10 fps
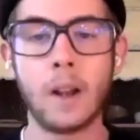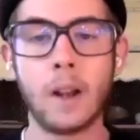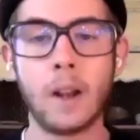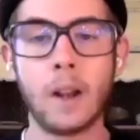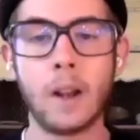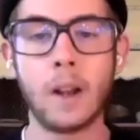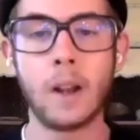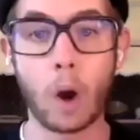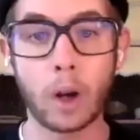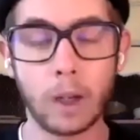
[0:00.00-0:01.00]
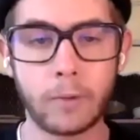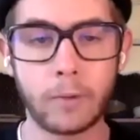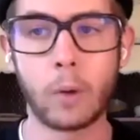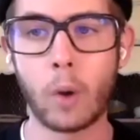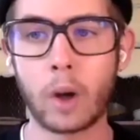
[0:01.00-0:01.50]
ended up working
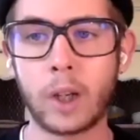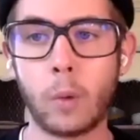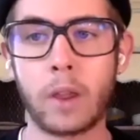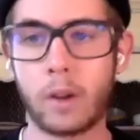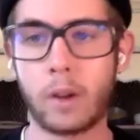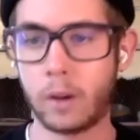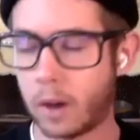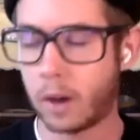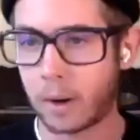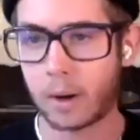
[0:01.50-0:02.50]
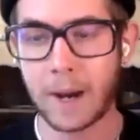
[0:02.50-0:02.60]
for and working with on